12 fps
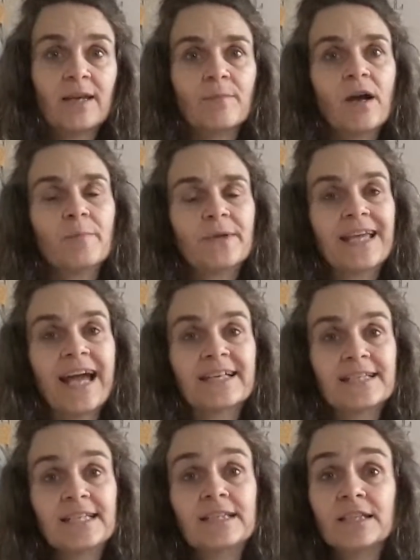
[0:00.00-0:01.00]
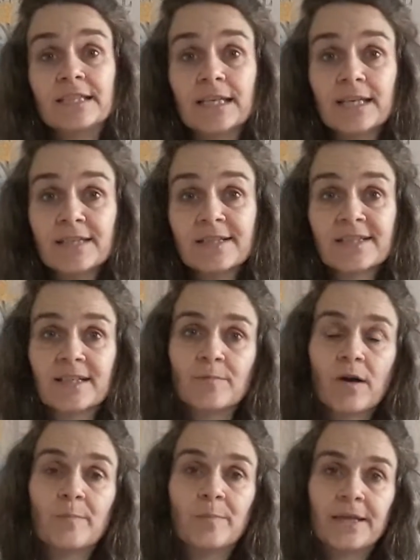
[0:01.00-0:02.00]
it might be Candida yeast, it
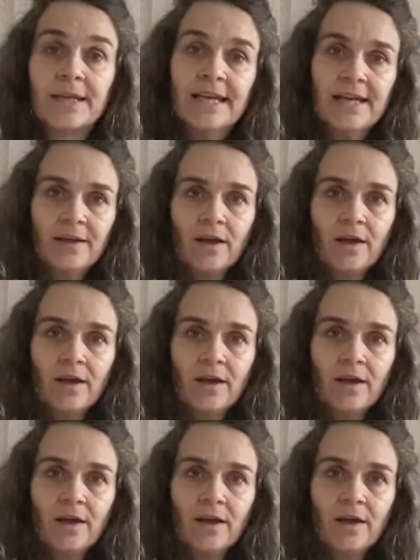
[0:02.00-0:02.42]
might be